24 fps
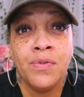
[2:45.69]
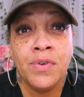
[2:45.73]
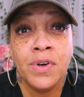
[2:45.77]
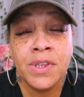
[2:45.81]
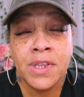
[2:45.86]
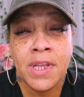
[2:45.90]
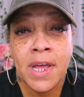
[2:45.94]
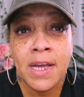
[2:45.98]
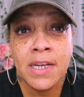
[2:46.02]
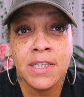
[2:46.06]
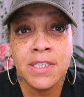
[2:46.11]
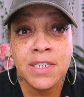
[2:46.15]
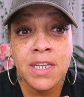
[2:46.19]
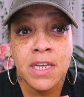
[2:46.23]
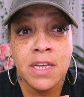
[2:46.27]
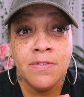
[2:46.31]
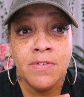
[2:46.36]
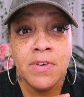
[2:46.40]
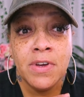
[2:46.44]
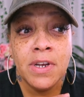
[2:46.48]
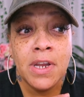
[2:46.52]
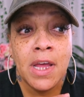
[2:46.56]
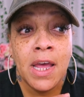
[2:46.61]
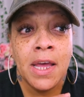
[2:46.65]
for
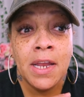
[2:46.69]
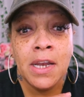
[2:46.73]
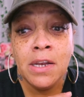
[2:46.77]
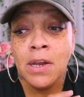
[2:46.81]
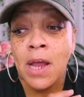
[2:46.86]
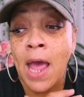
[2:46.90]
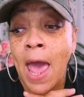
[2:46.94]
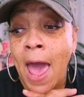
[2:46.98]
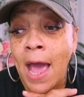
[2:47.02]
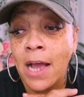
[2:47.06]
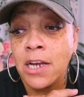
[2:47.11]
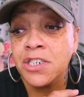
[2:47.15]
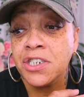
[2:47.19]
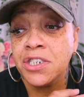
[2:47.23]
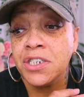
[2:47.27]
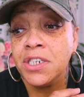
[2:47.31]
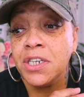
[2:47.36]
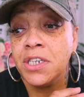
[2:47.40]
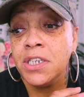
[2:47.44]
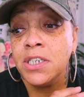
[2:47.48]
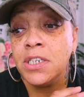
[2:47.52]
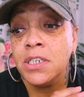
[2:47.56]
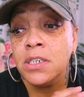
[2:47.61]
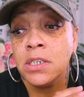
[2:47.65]
Thanksgiving and
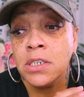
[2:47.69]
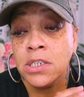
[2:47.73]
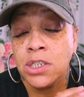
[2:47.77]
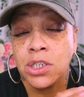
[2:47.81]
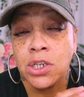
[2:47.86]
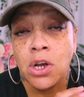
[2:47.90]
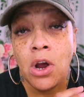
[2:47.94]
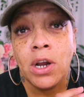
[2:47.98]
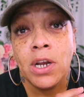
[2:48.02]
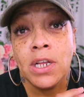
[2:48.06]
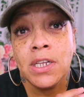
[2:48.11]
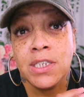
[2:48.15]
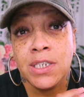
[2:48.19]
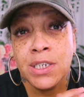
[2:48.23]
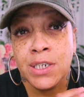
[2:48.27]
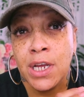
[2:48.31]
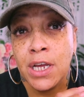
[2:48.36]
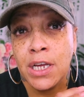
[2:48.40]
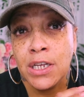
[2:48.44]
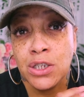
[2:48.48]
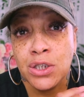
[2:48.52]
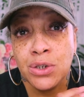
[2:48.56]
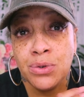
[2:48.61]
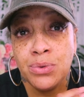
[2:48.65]
actually starting
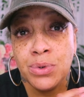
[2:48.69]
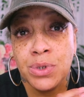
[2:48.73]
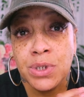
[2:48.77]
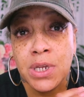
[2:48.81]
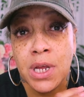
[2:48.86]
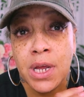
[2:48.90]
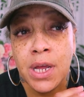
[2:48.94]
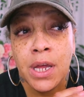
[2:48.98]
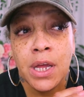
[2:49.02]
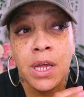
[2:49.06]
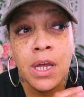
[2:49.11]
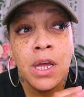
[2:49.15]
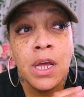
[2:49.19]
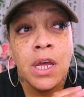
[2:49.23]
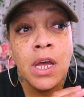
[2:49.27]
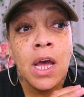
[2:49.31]
today, Tuesday.